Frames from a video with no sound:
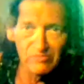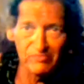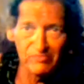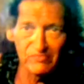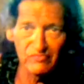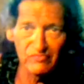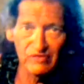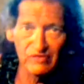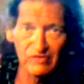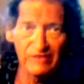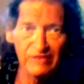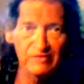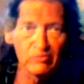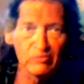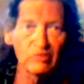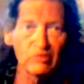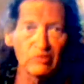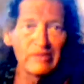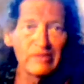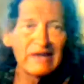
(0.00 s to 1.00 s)
nothing
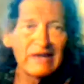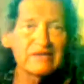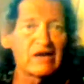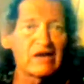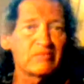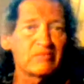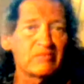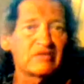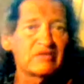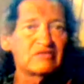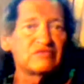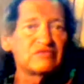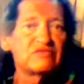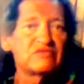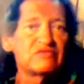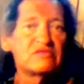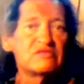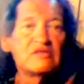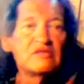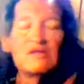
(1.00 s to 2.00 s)
more magnanimous
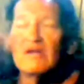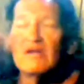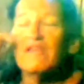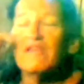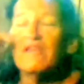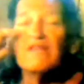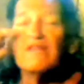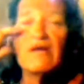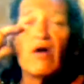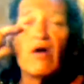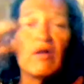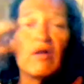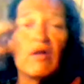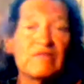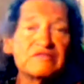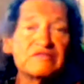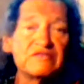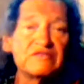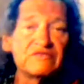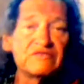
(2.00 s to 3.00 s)
than all of
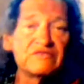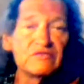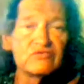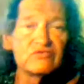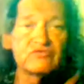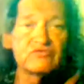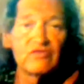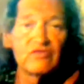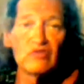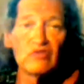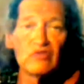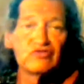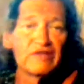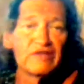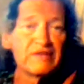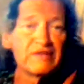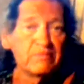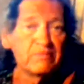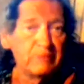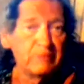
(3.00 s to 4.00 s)
existence. There's
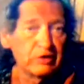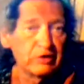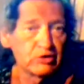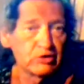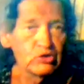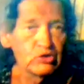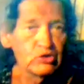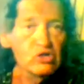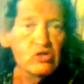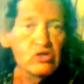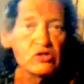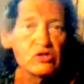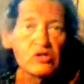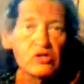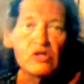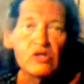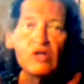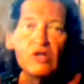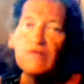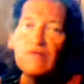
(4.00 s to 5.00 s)
nothing bigger.
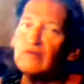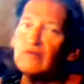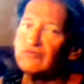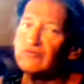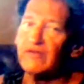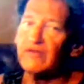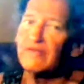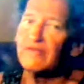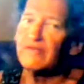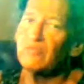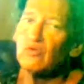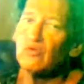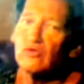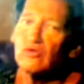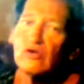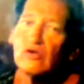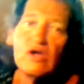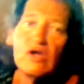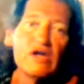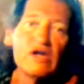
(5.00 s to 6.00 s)
There's nothing more
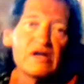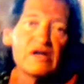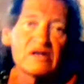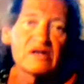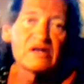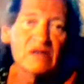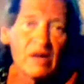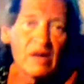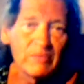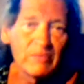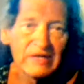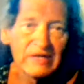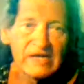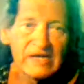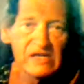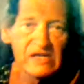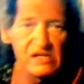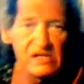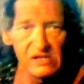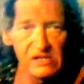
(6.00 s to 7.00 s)

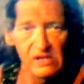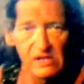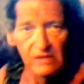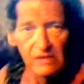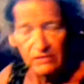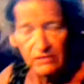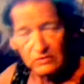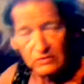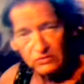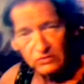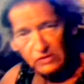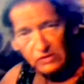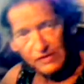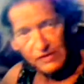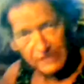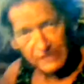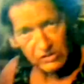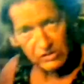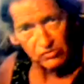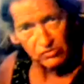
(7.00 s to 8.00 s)
complicated. There's
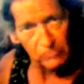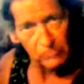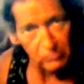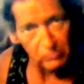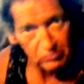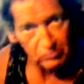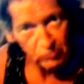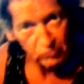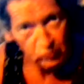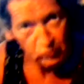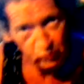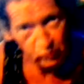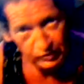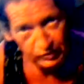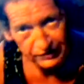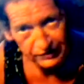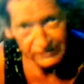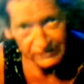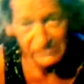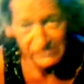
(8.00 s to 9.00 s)
nothing
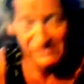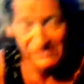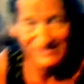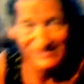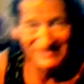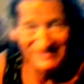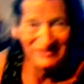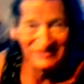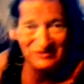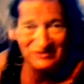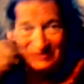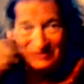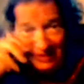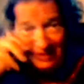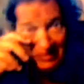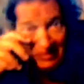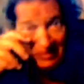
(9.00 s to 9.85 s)
with, you see what I'm